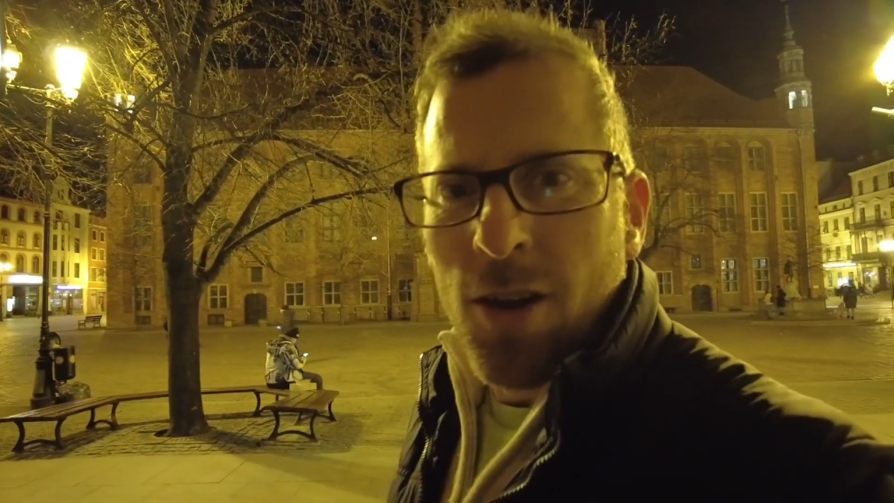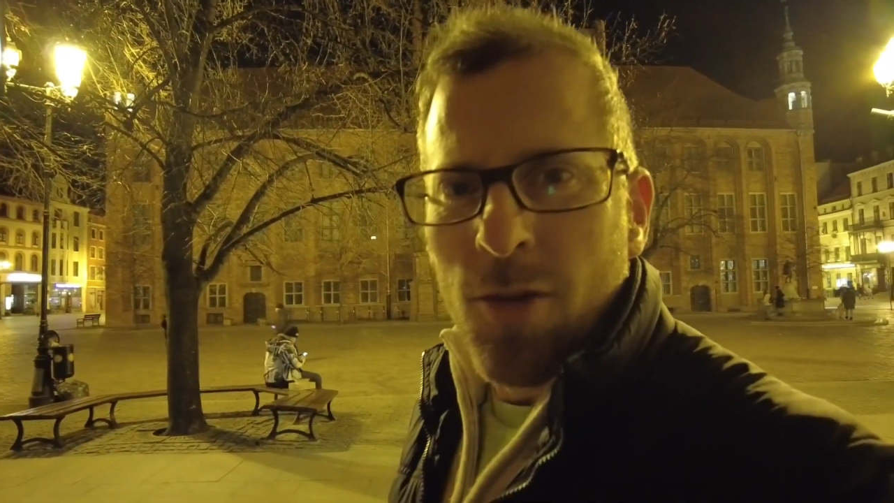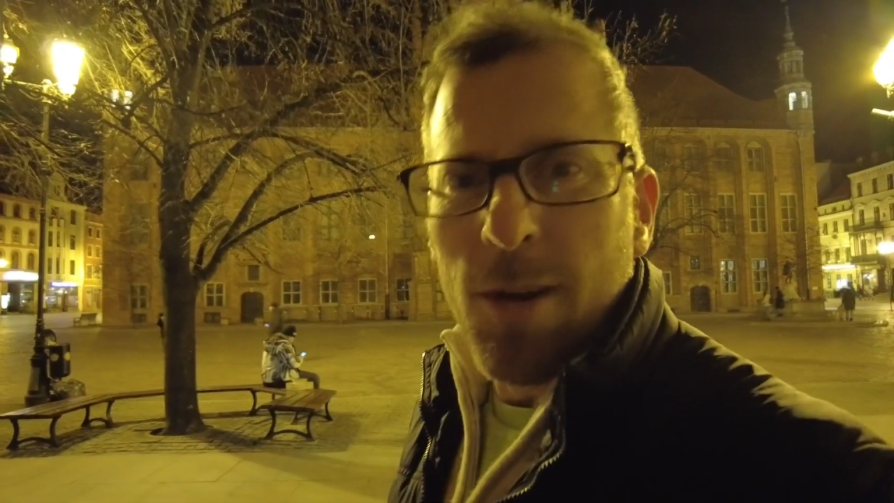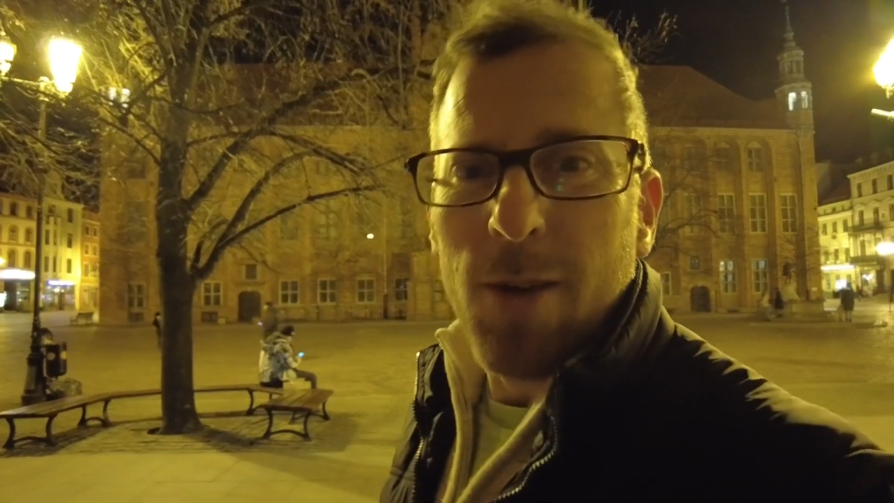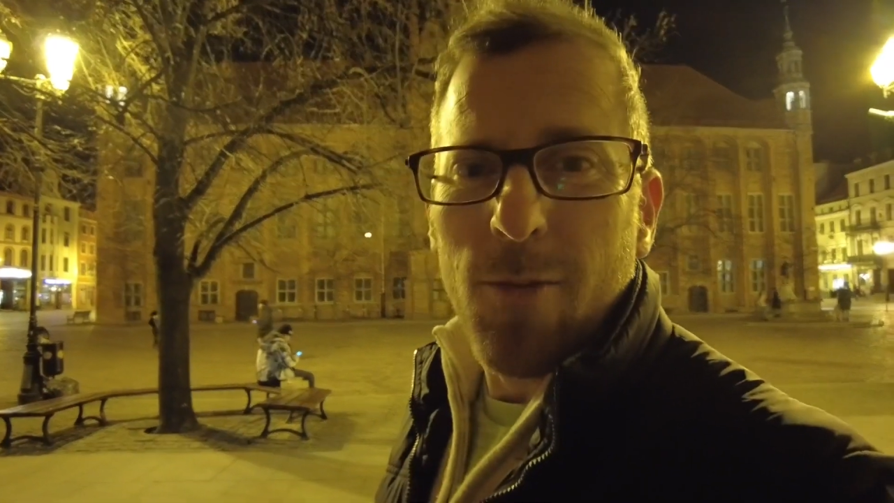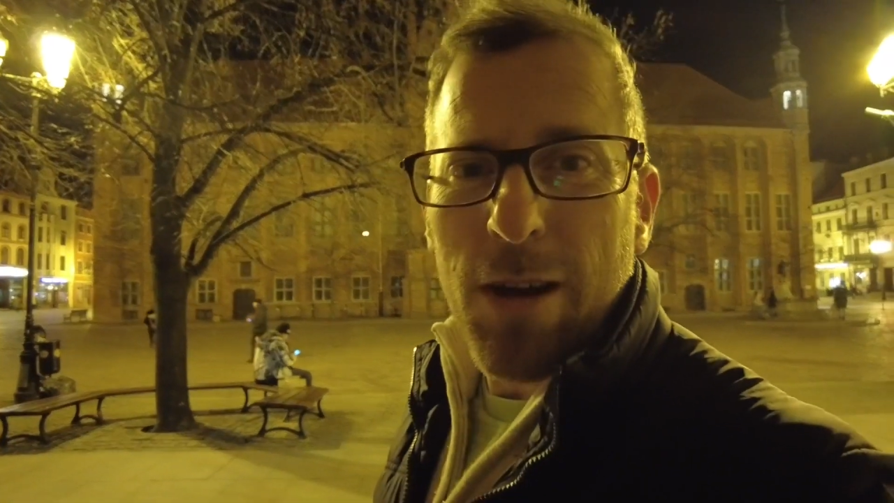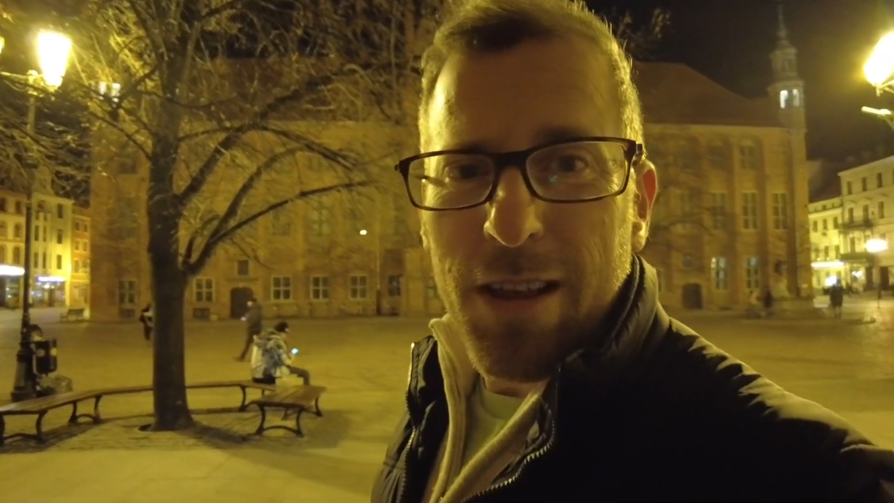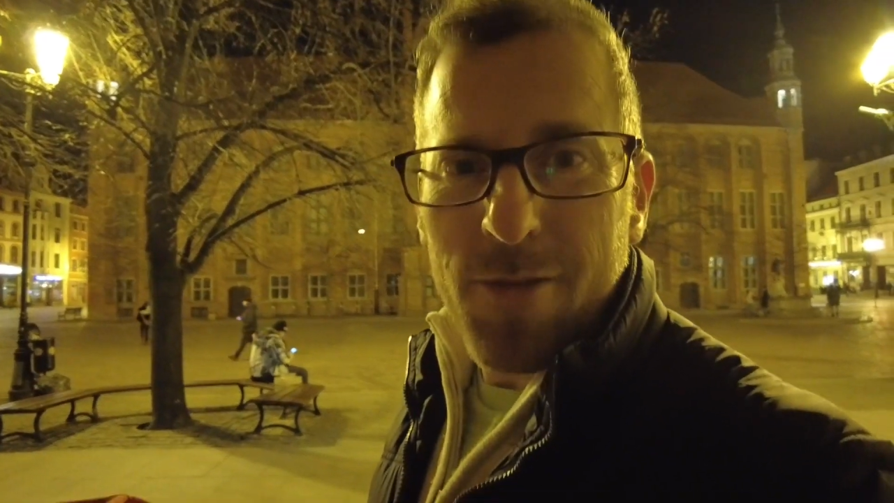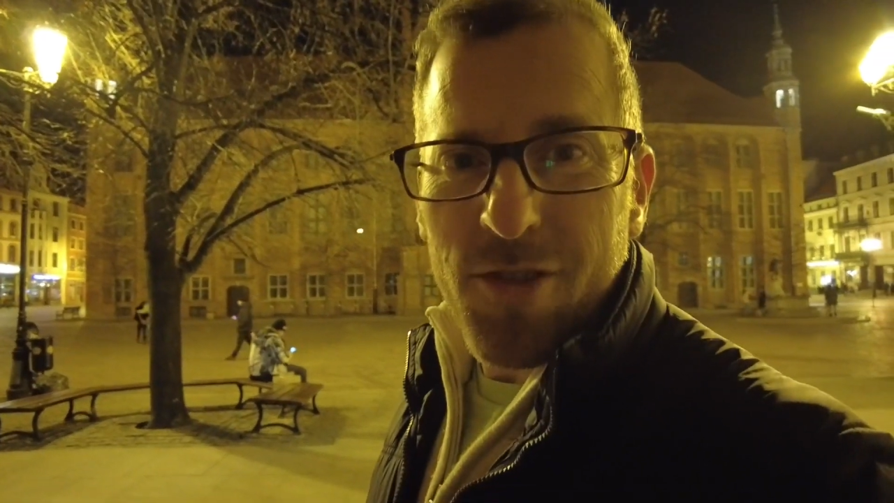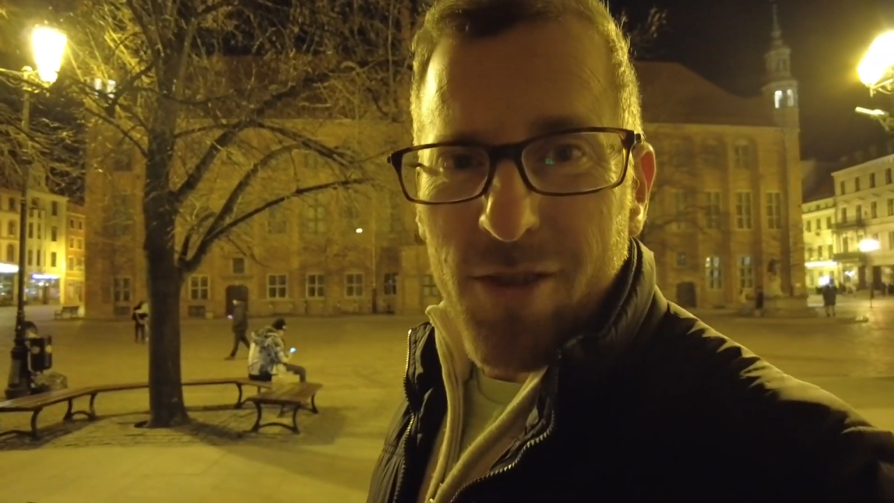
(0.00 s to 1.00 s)
Well, while I
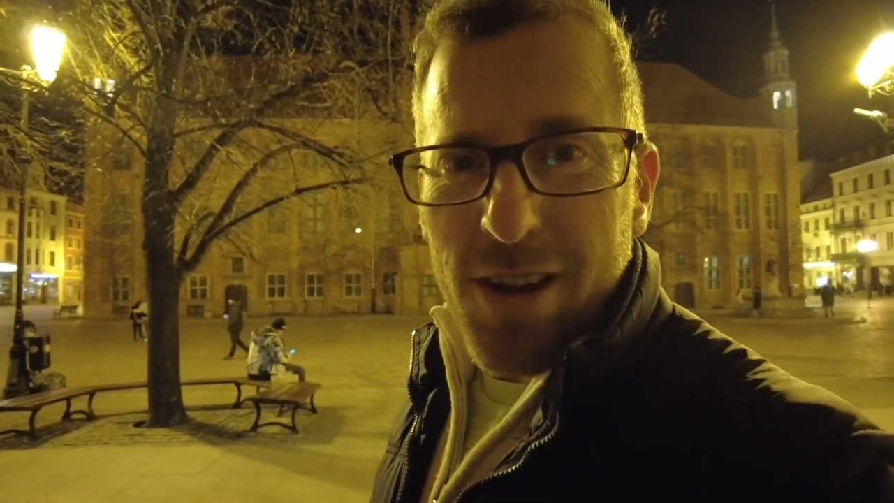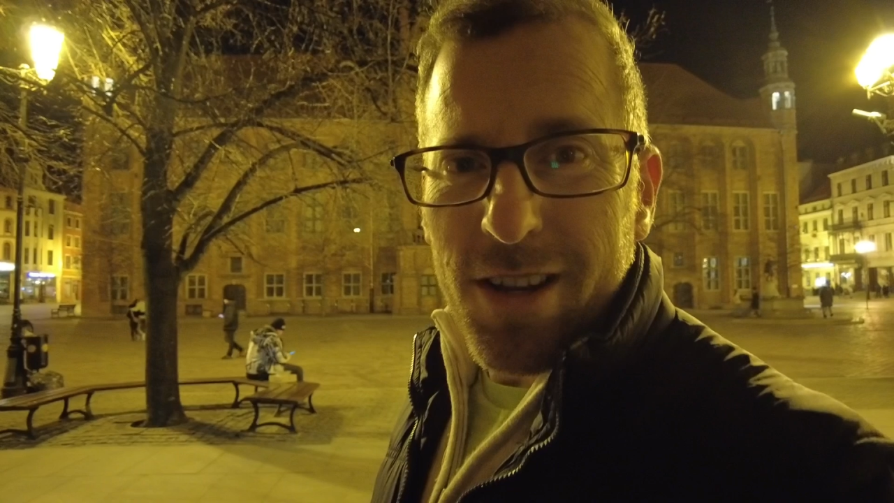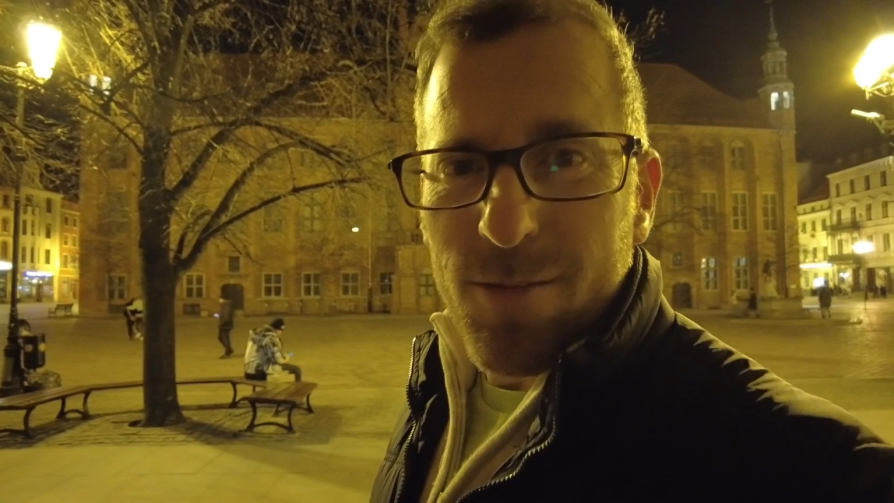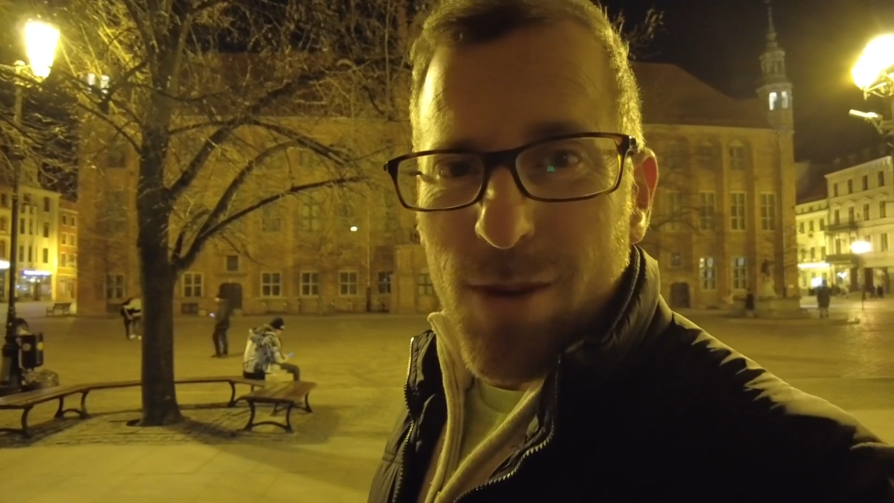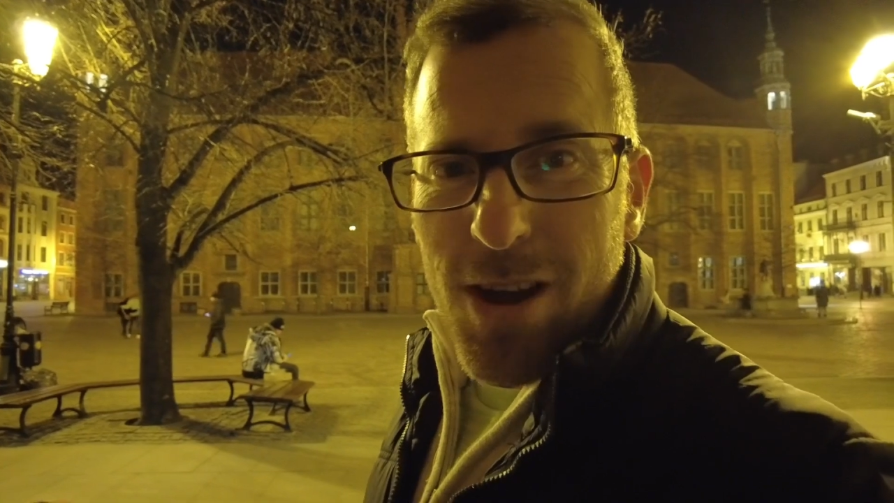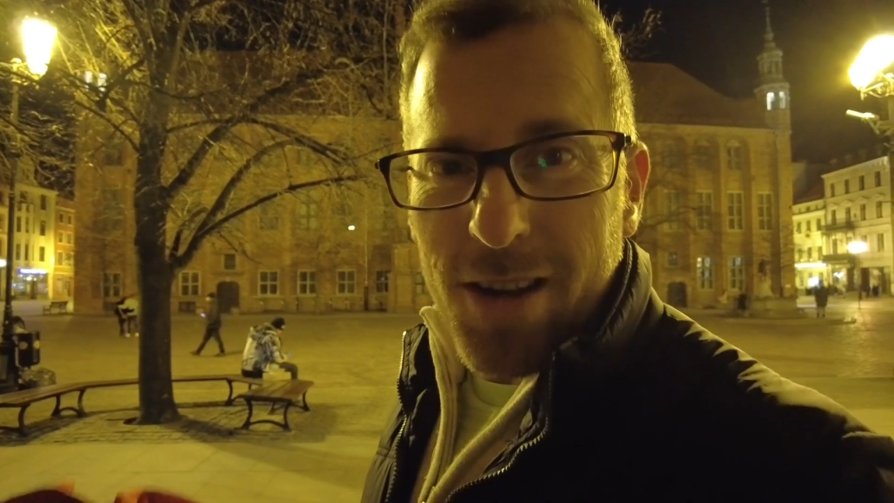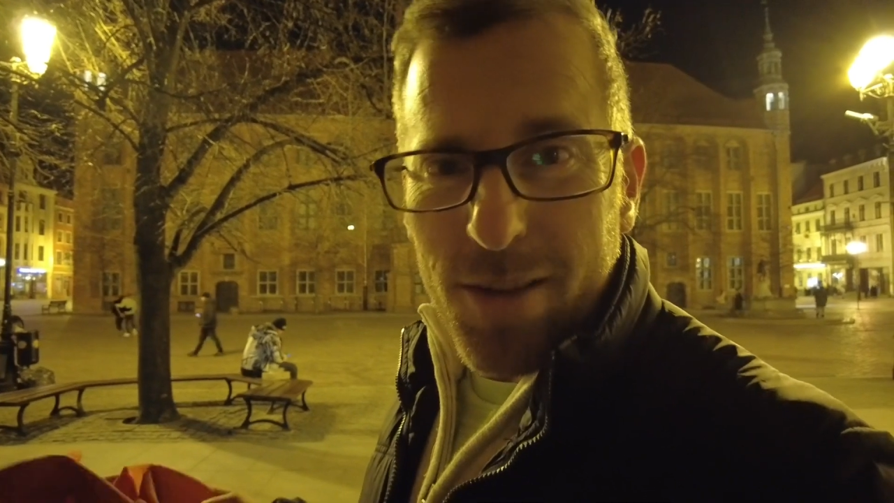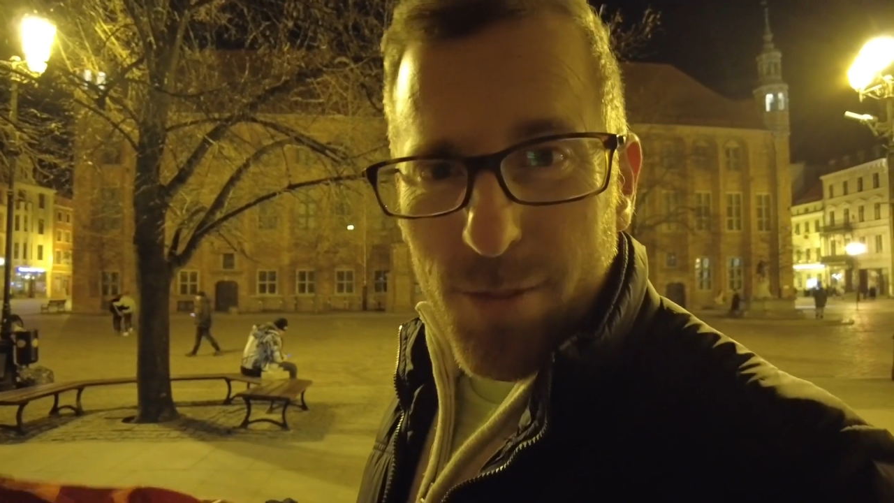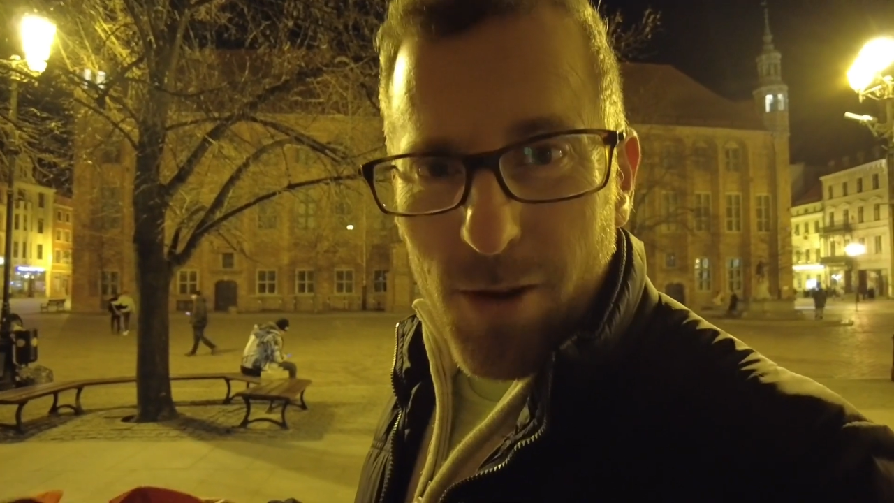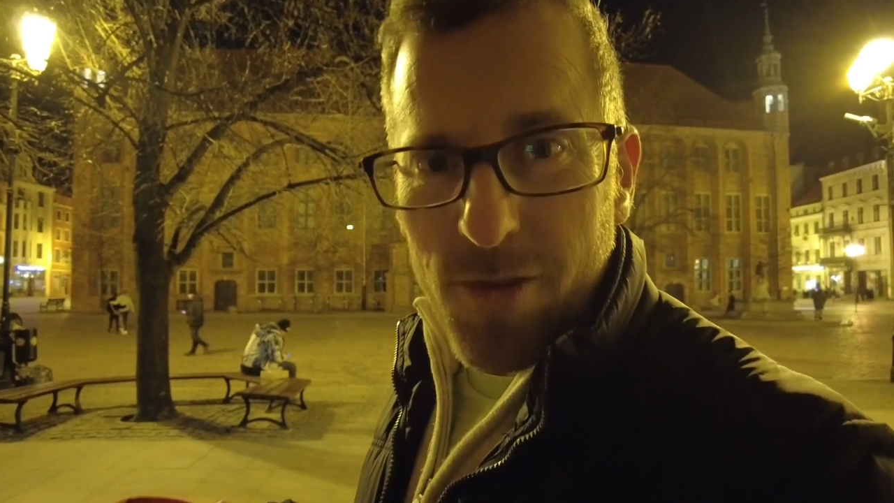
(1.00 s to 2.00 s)
was trying to mock the
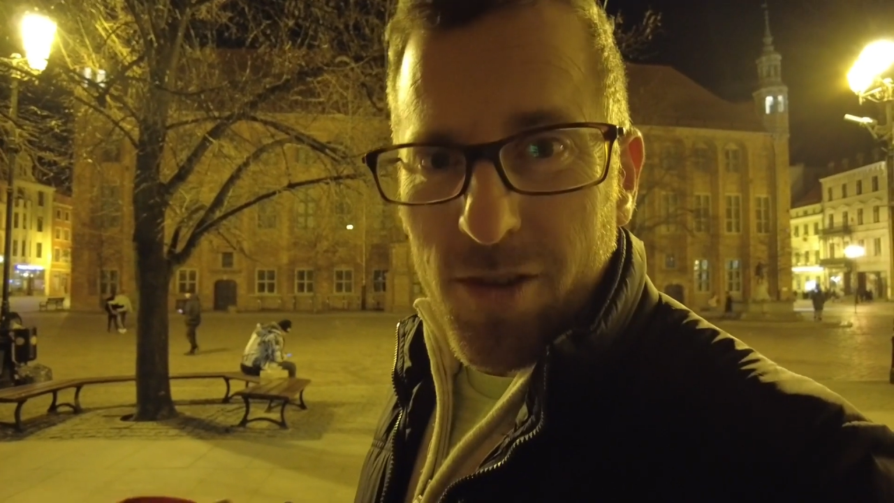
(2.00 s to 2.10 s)
post